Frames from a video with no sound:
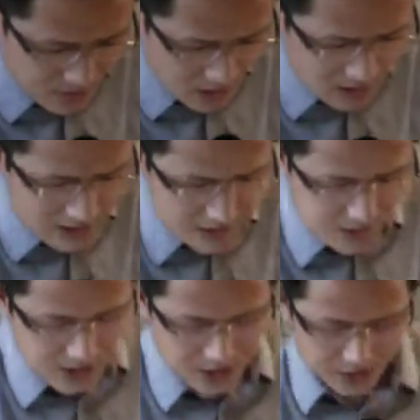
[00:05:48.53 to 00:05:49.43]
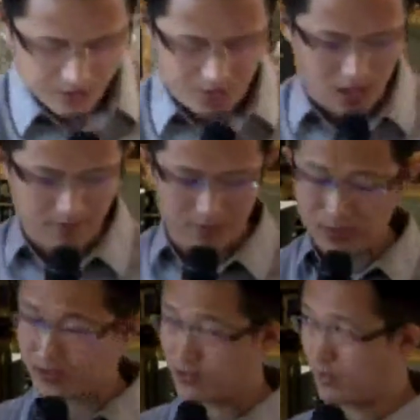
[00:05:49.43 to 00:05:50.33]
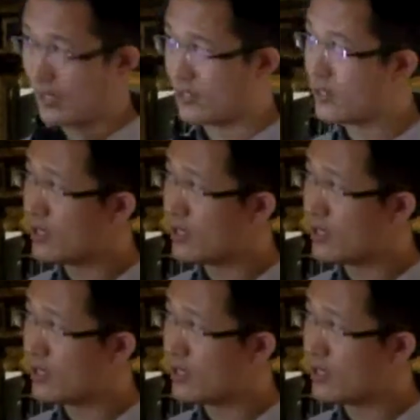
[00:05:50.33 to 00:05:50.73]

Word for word: online discussion tool called VoiceThread.